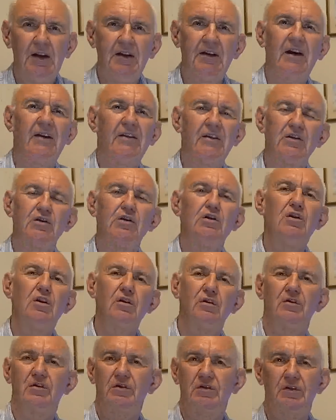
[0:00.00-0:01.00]
Now there's
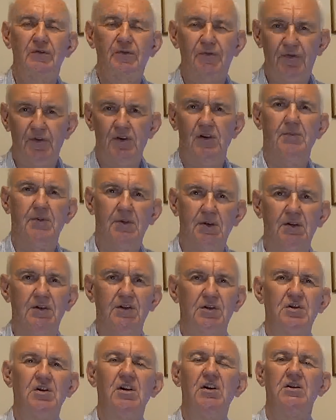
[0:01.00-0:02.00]
lots of
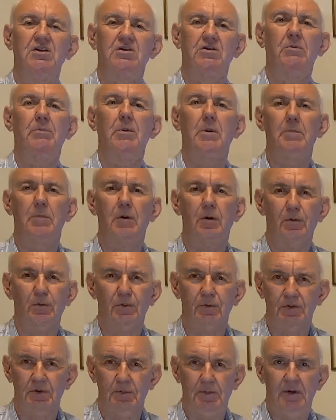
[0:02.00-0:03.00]
fiberglass telescopic
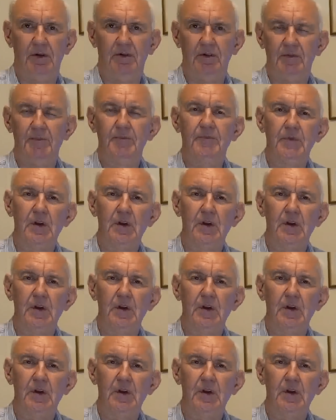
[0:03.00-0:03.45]
poles about.